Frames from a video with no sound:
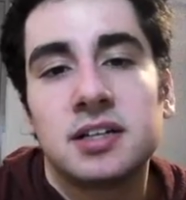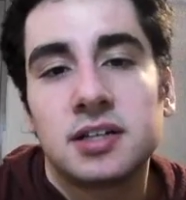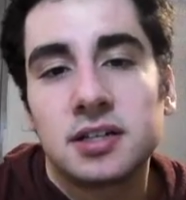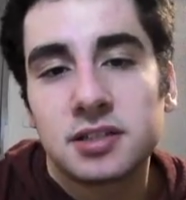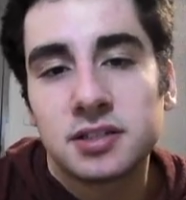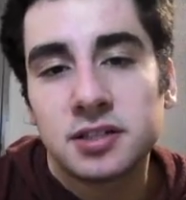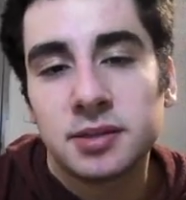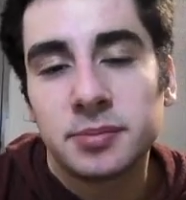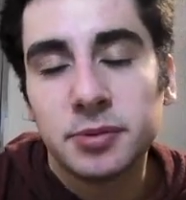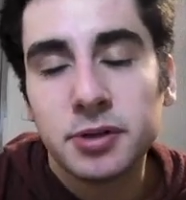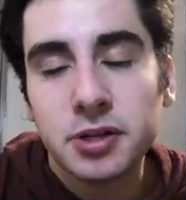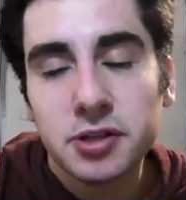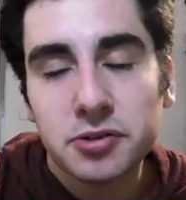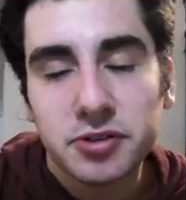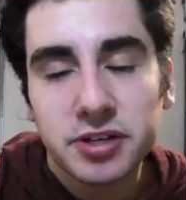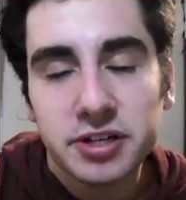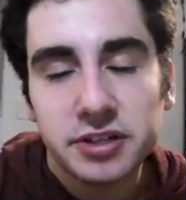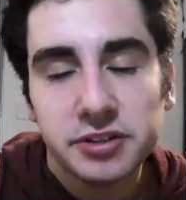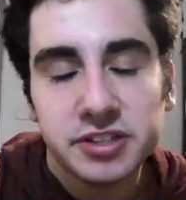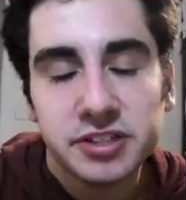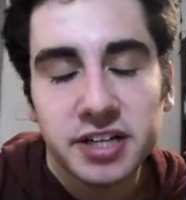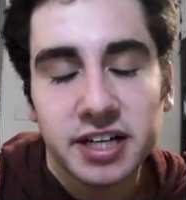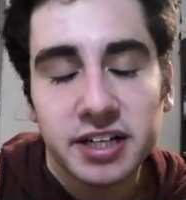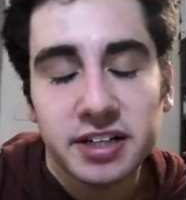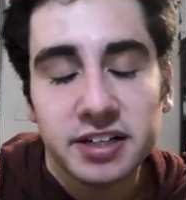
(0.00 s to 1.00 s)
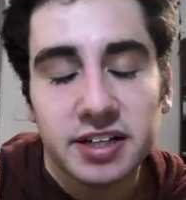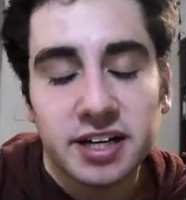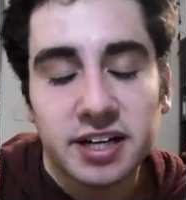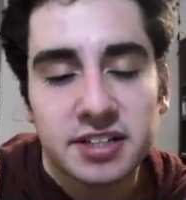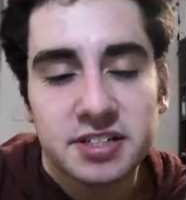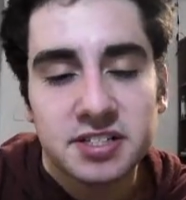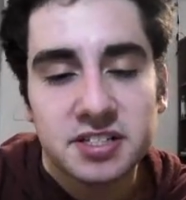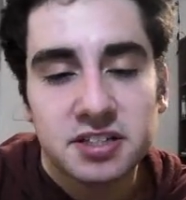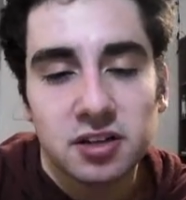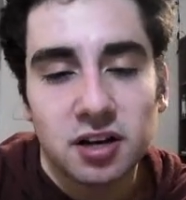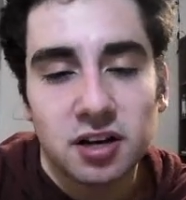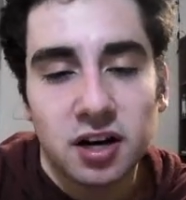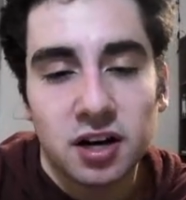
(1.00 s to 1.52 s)
Number 399,
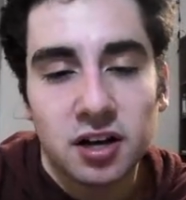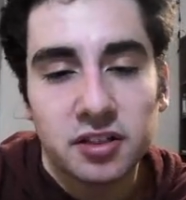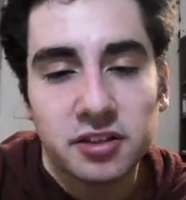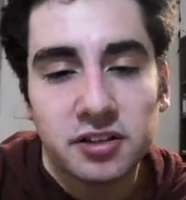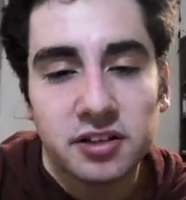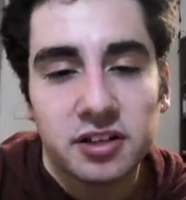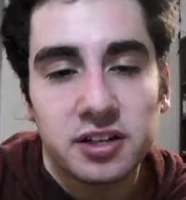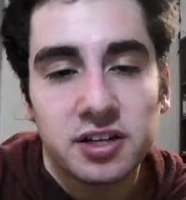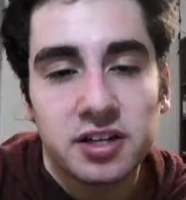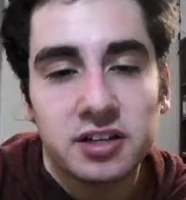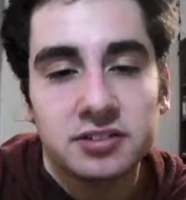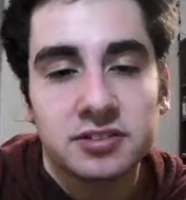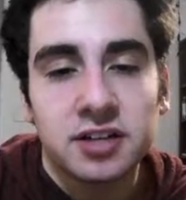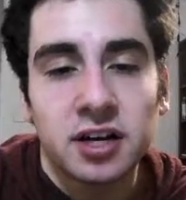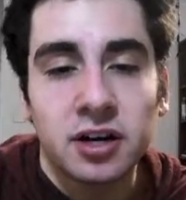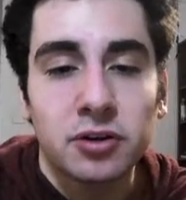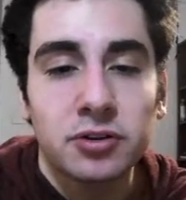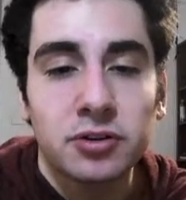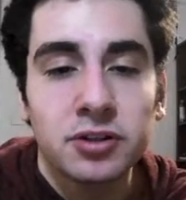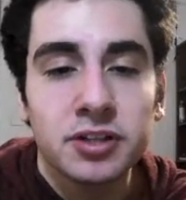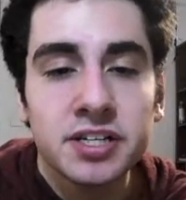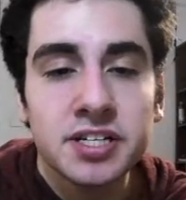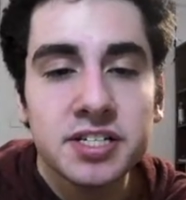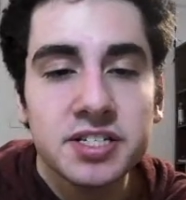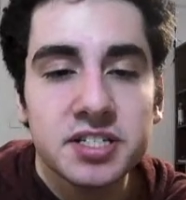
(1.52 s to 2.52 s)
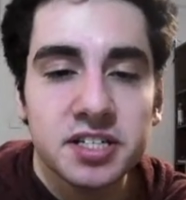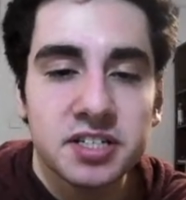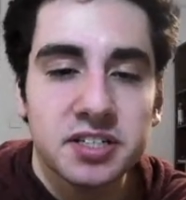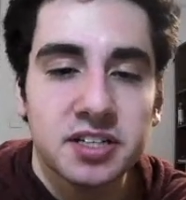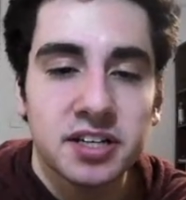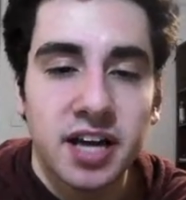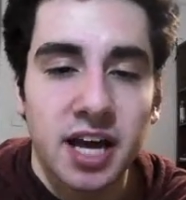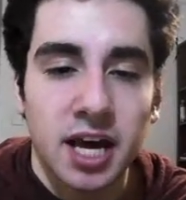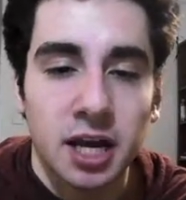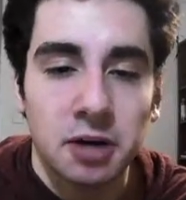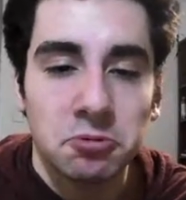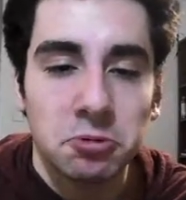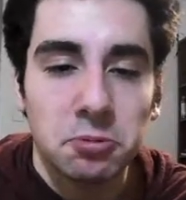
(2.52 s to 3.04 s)
sloth. Not only is this an
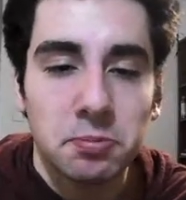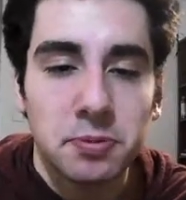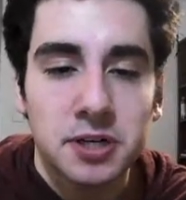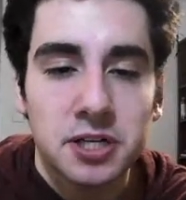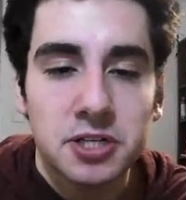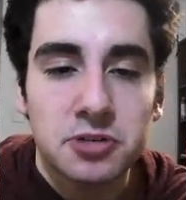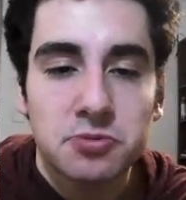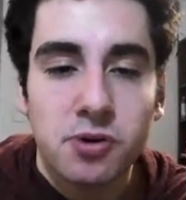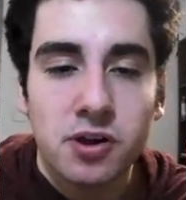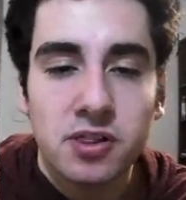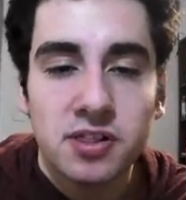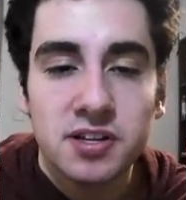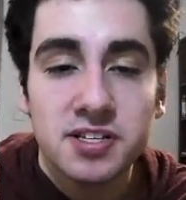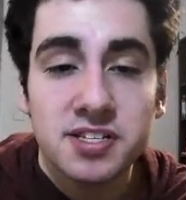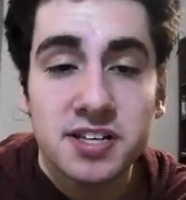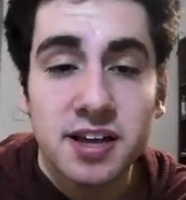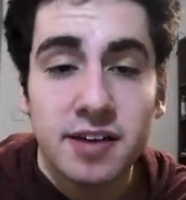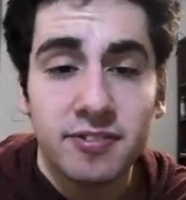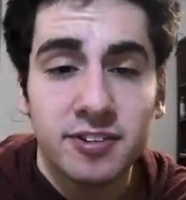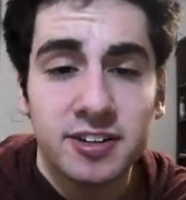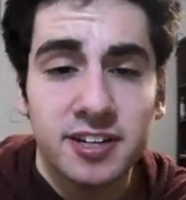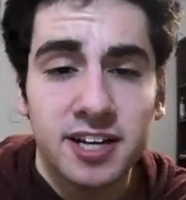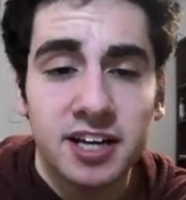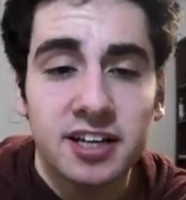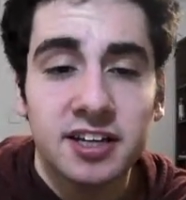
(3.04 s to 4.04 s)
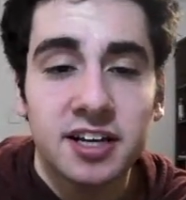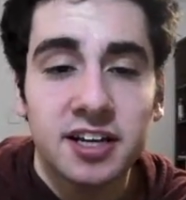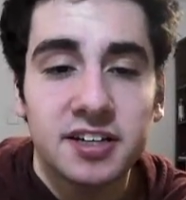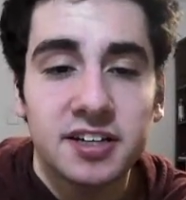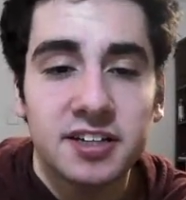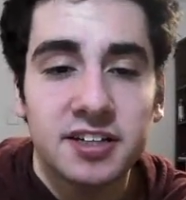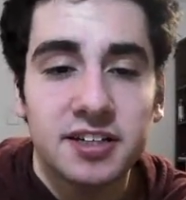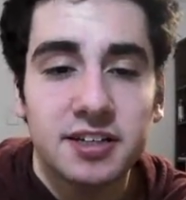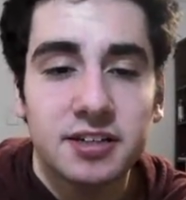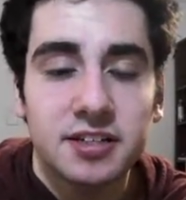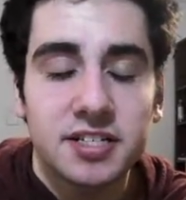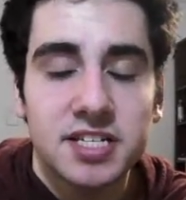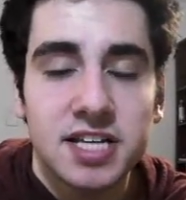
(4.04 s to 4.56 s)
animal, but it's one of the seven, deadly,
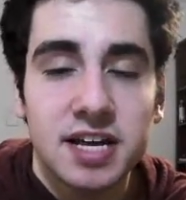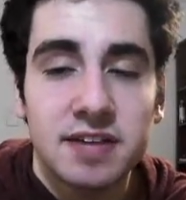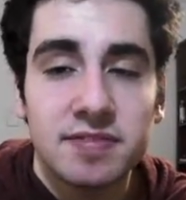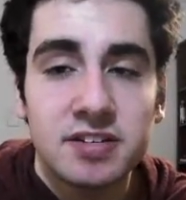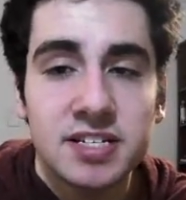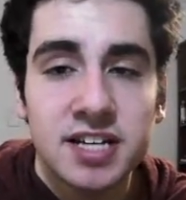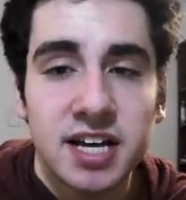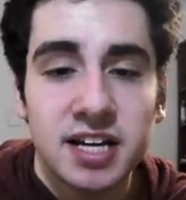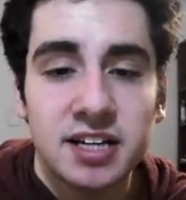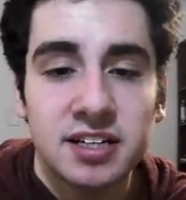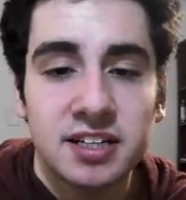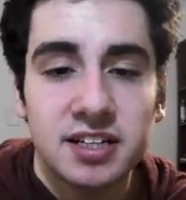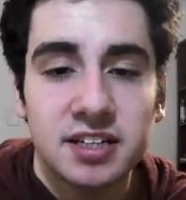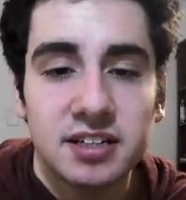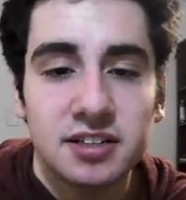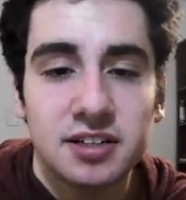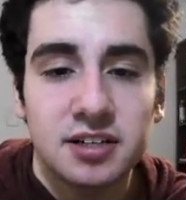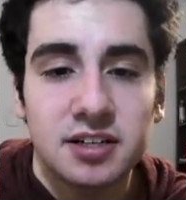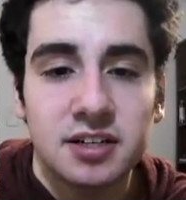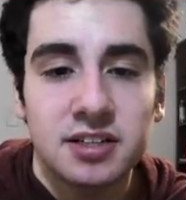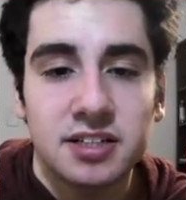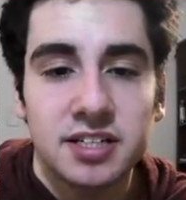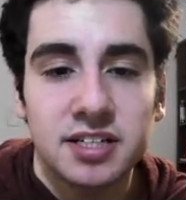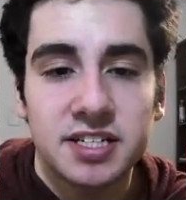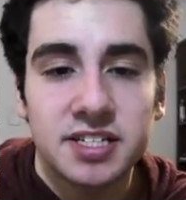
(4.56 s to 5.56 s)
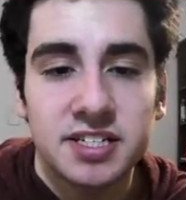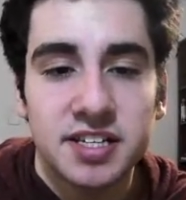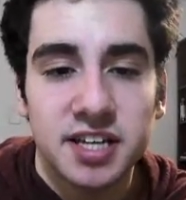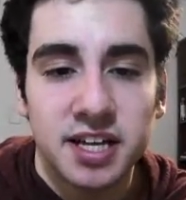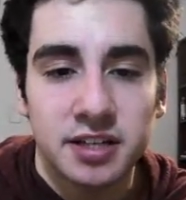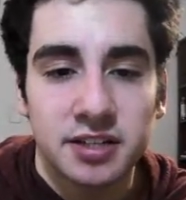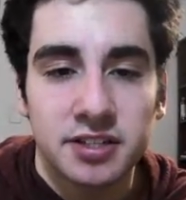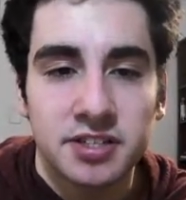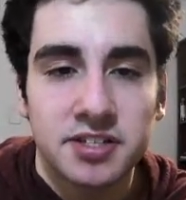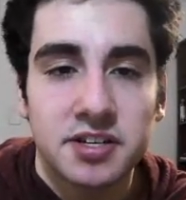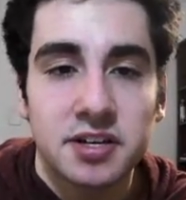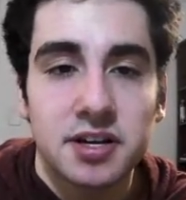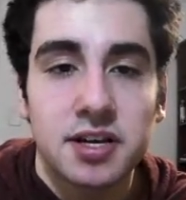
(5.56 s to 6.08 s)
seven deadly
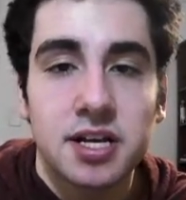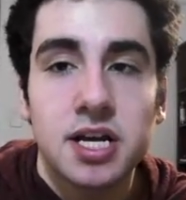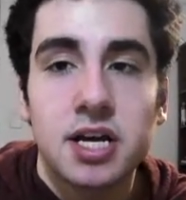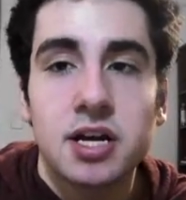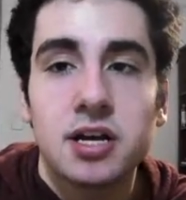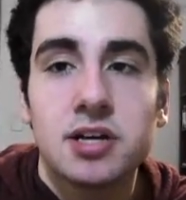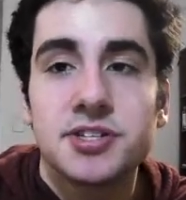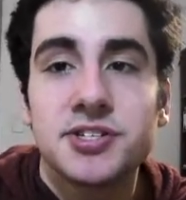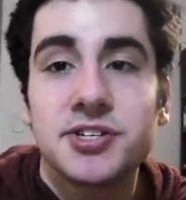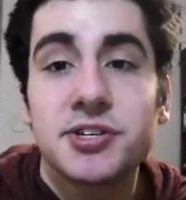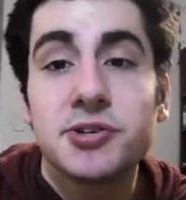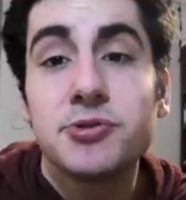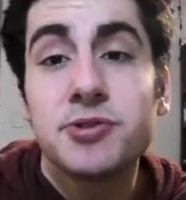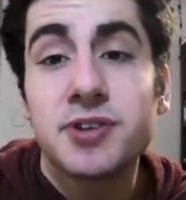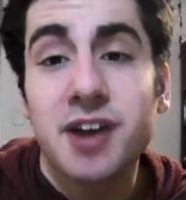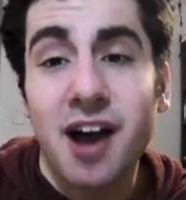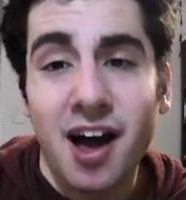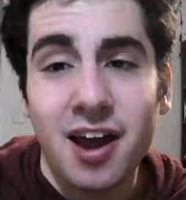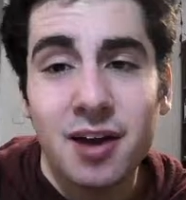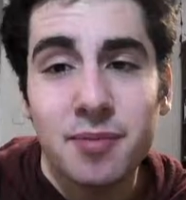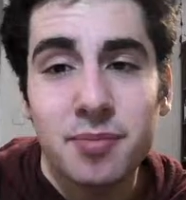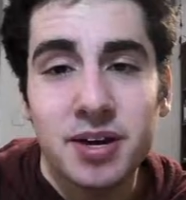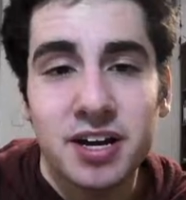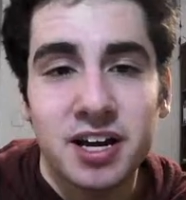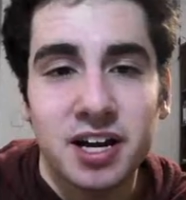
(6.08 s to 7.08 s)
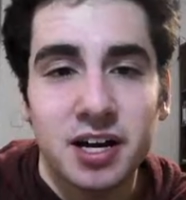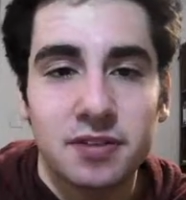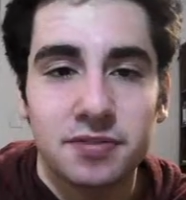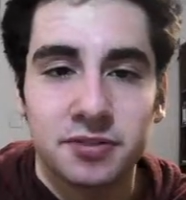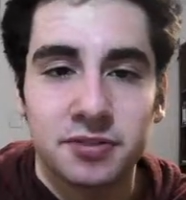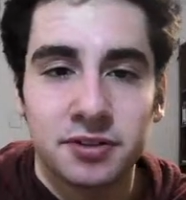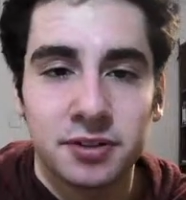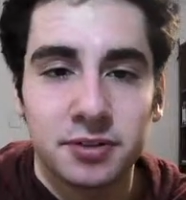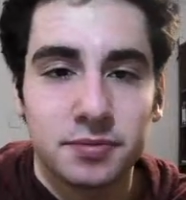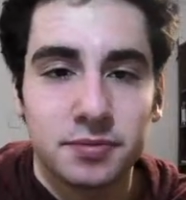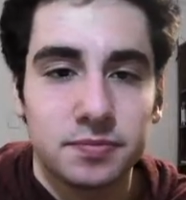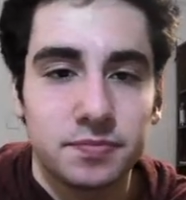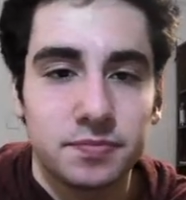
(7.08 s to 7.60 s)
sins. So you gotta be careful.